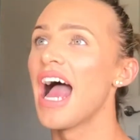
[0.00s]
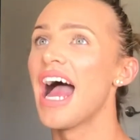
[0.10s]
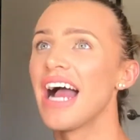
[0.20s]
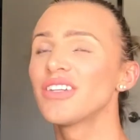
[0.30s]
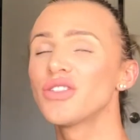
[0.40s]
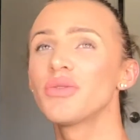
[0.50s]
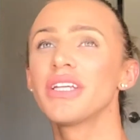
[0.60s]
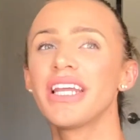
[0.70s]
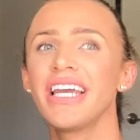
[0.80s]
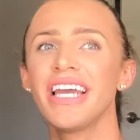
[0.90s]

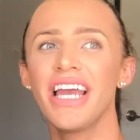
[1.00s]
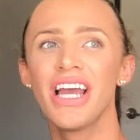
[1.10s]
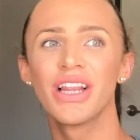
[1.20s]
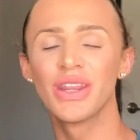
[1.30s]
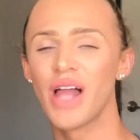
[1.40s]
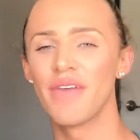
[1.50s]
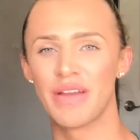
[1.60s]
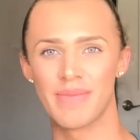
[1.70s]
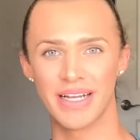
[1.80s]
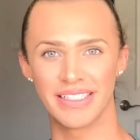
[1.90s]
Actually
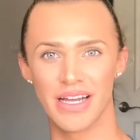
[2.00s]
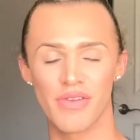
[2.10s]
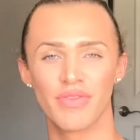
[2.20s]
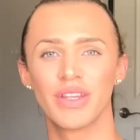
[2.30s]
loving myself.